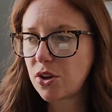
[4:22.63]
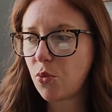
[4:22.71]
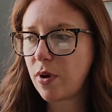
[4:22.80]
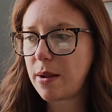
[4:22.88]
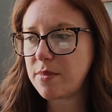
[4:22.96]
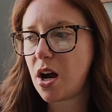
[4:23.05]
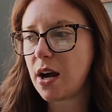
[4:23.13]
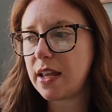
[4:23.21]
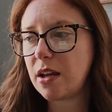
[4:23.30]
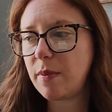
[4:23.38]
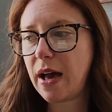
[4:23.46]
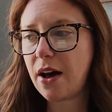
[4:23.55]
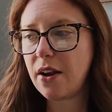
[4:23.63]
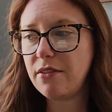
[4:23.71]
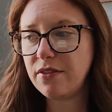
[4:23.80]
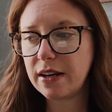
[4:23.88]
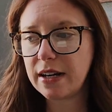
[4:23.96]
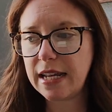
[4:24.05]
When I'm talking about a
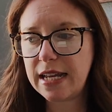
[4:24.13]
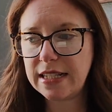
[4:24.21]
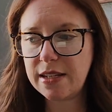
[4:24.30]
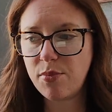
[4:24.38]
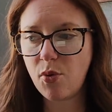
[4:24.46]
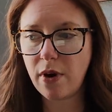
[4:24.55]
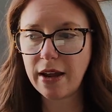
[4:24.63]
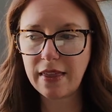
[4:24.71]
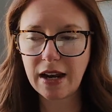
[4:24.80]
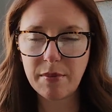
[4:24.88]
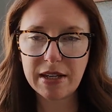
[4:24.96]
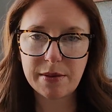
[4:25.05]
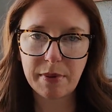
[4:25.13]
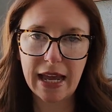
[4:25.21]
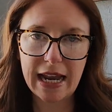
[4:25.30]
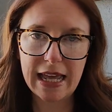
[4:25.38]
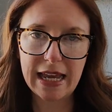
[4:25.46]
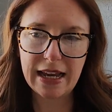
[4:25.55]
very easy point that I'm
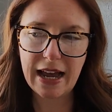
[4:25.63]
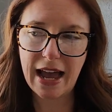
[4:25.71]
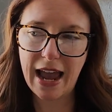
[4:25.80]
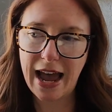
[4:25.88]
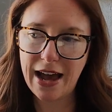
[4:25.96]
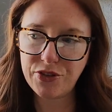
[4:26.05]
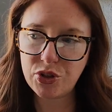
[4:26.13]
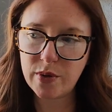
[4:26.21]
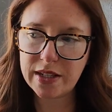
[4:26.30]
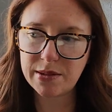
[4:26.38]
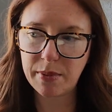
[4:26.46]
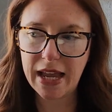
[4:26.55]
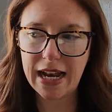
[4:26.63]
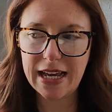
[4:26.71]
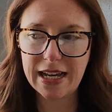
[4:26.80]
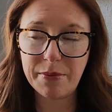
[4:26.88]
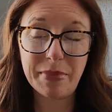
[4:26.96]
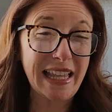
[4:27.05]
explaining, I have to explain it
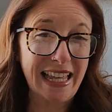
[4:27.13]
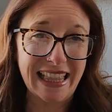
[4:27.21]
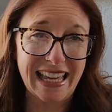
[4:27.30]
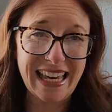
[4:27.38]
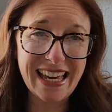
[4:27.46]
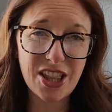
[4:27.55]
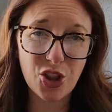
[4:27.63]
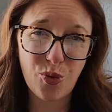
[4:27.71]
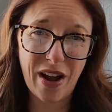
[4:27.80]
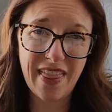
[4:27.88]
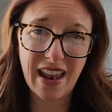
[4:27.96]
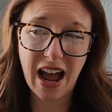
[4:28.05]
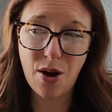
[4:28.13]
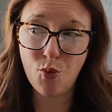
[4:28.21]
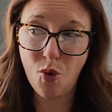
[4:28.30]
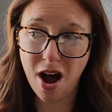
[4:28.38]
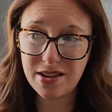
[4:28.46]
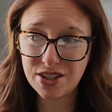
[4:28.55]
completely in the way that I
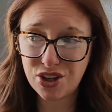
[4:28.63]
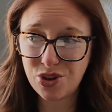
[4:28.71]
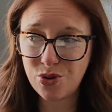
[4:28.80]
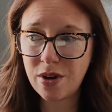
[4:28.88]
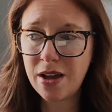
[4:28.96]
want to,